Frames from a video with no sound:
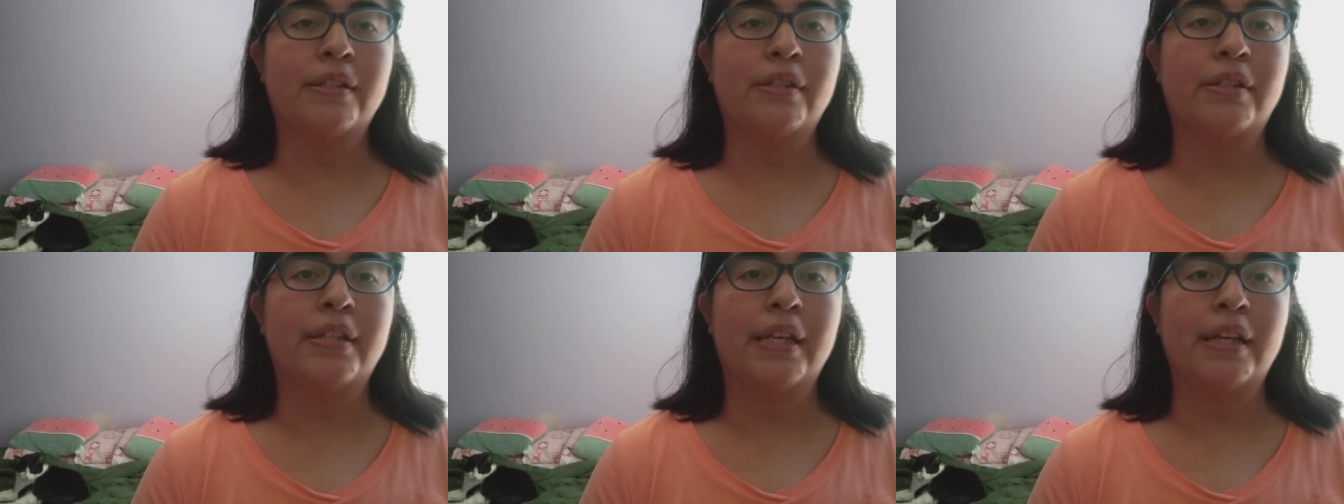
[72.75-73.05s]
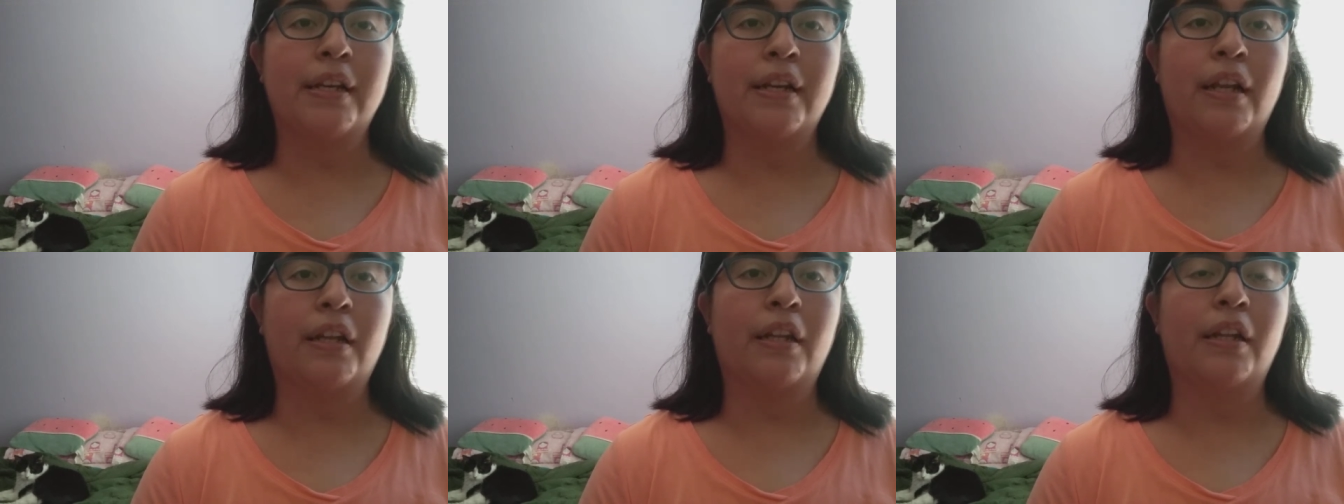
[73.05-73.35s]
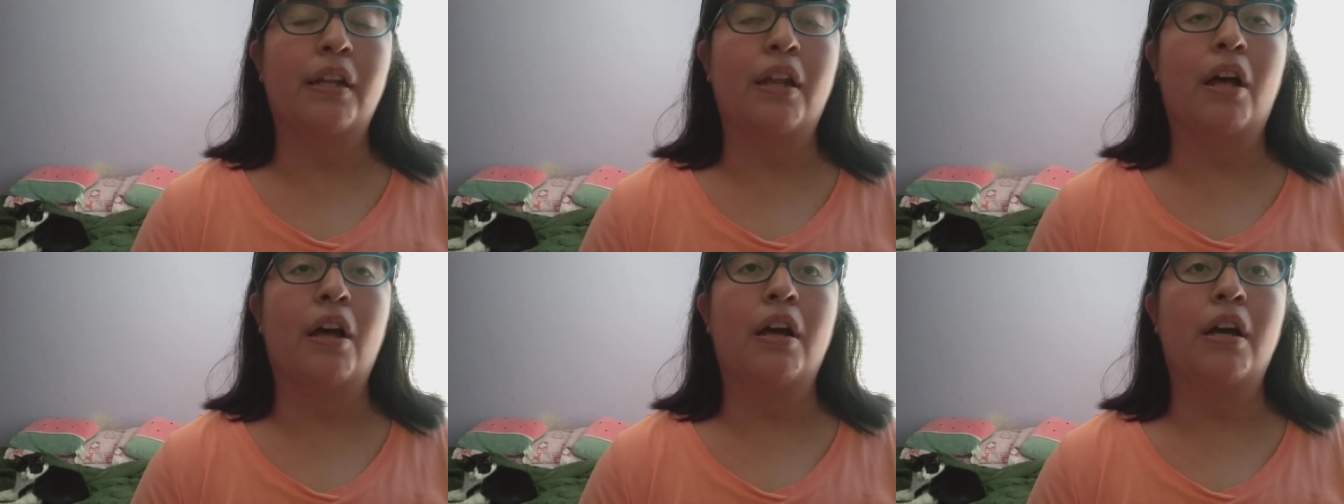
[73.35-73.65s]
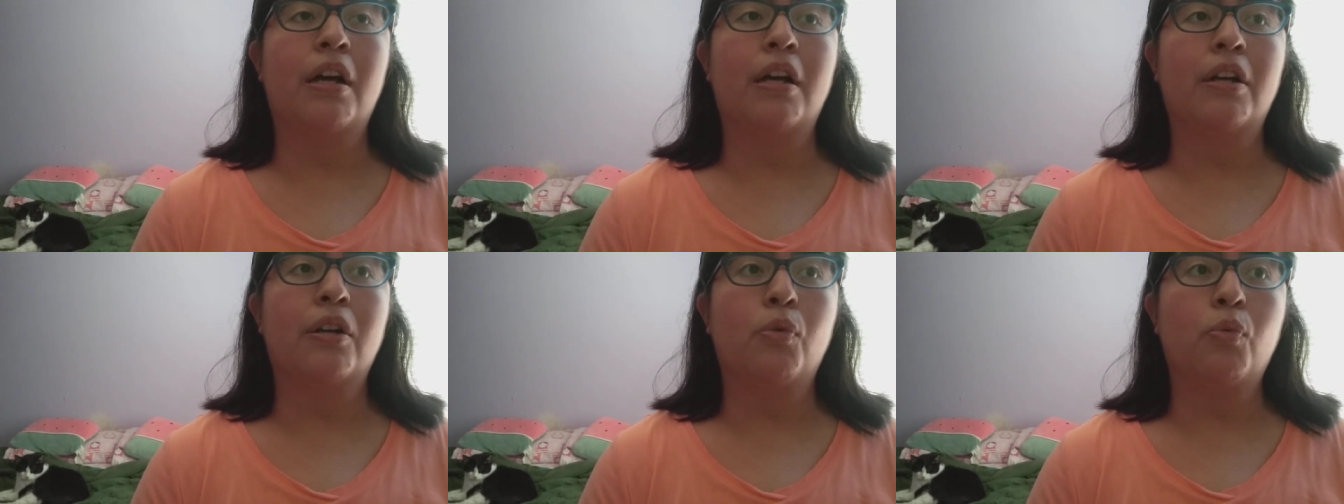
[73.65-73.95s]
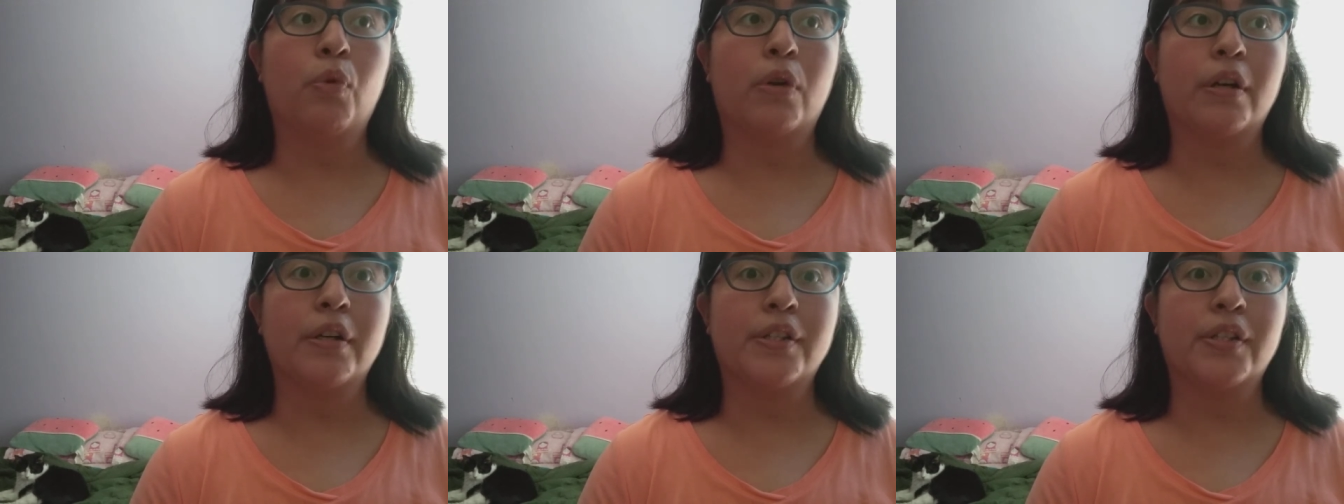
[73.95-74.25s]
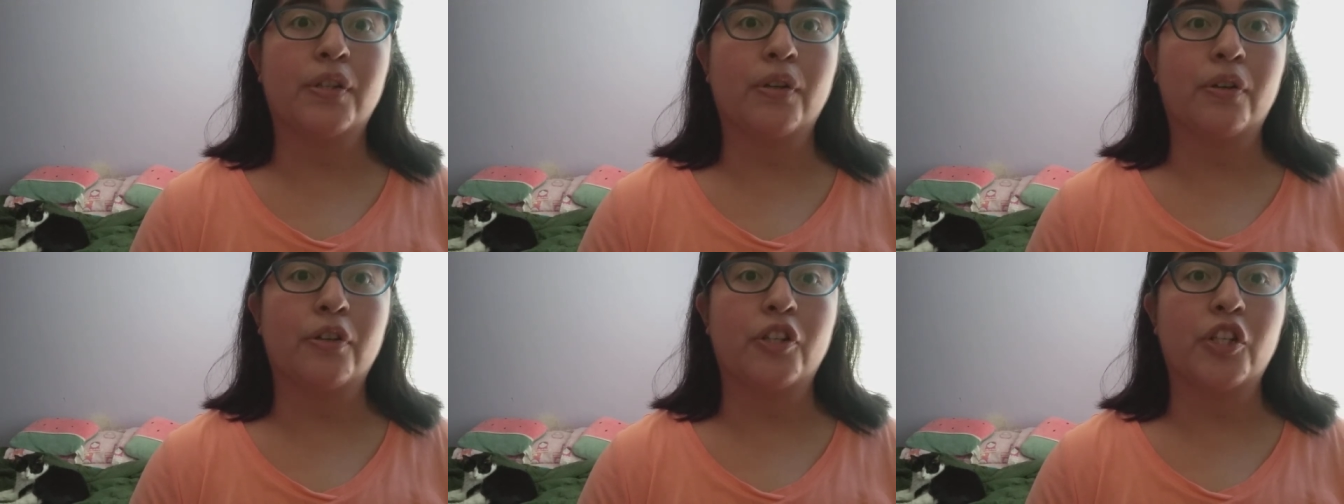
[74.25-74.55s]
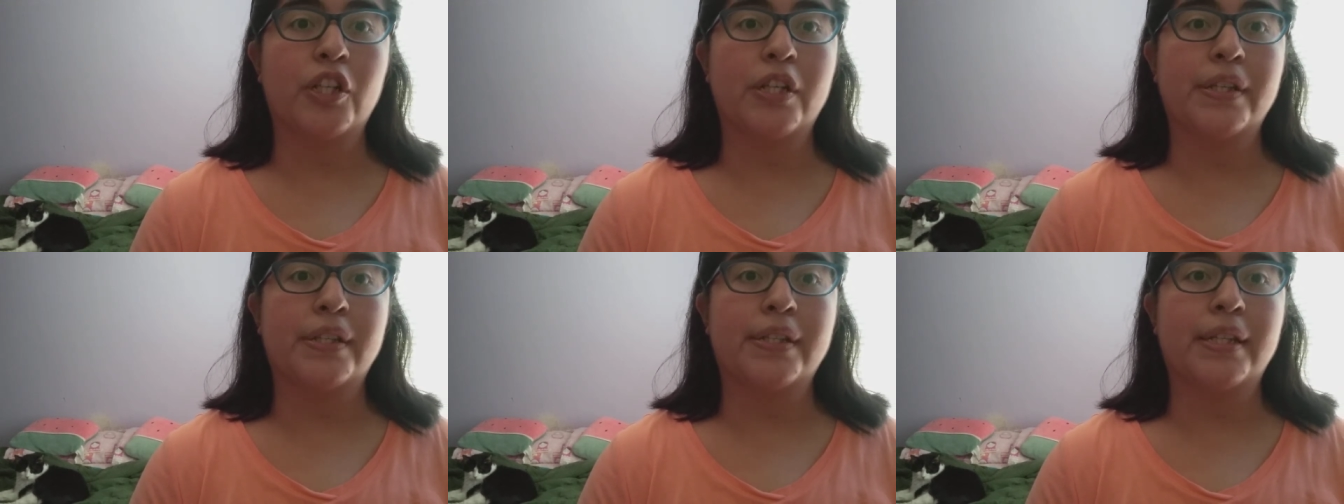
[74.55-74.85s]
did a lot of word
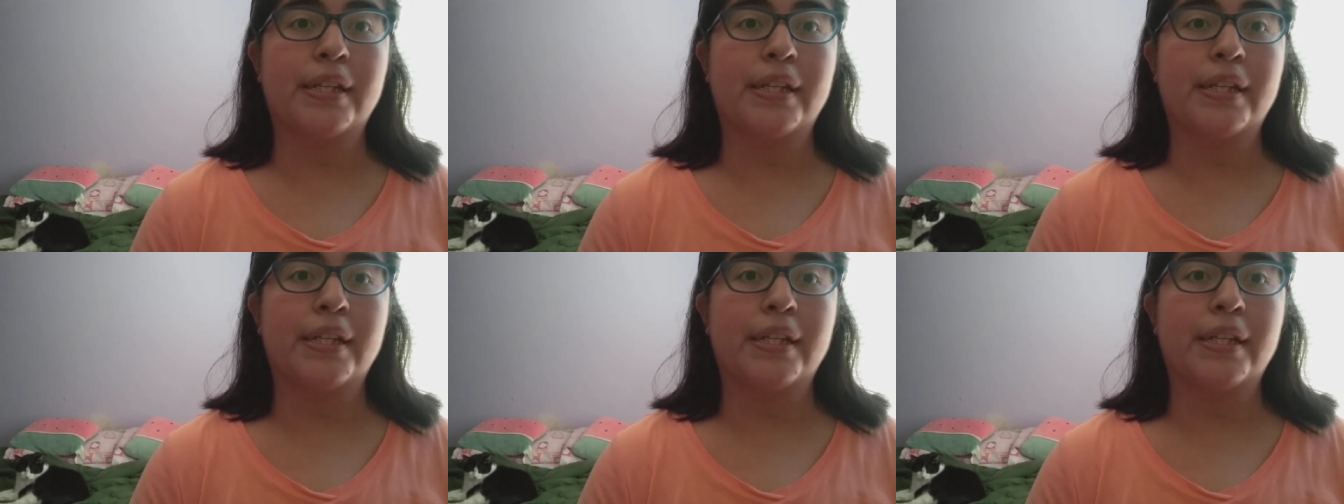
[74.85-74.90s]
searches